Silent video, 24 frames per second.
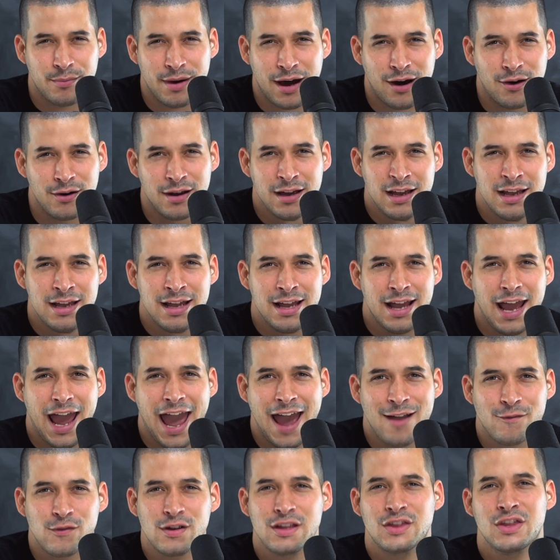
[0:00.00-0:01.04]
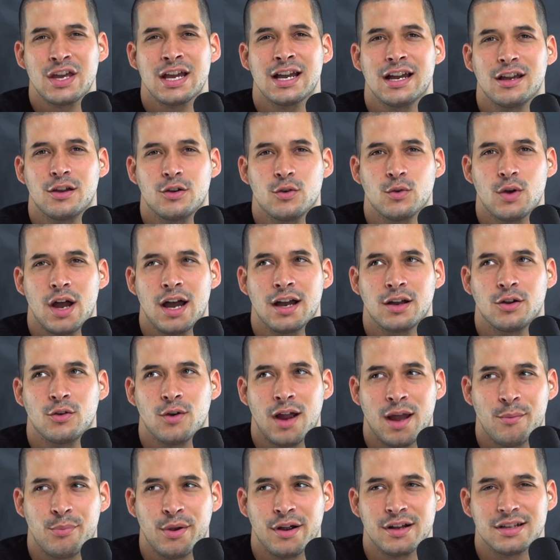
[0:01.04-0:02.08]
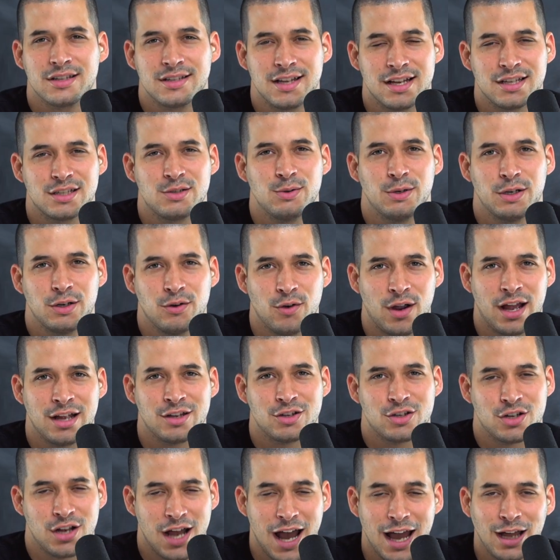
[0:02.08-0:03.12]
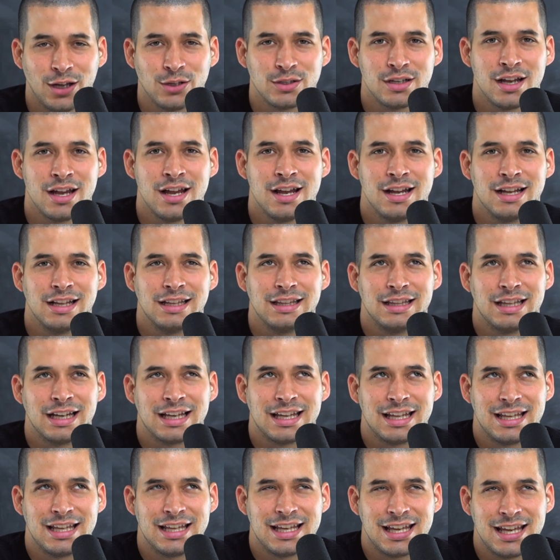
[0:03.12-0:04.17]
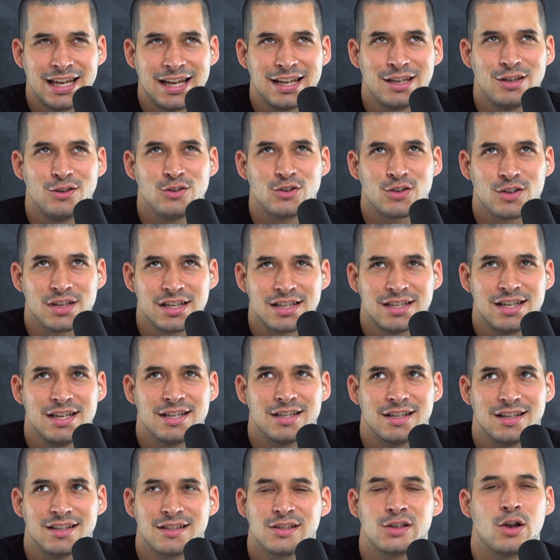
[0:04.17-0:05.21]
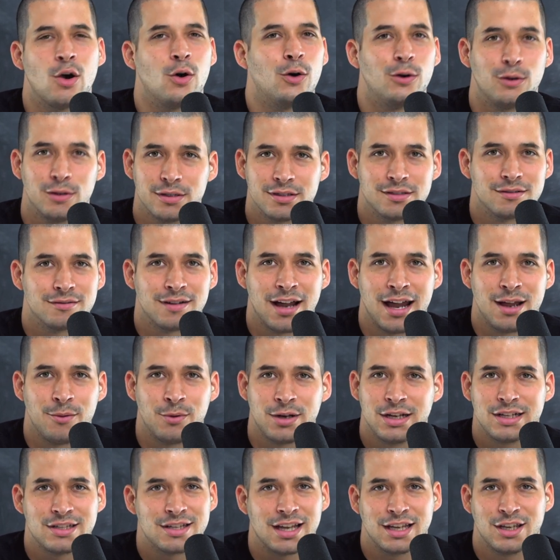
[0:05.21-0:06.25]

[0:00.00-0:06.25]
about everything a, a, grandparent says to a grandchild, the kid usually sees it as gold, right? When it's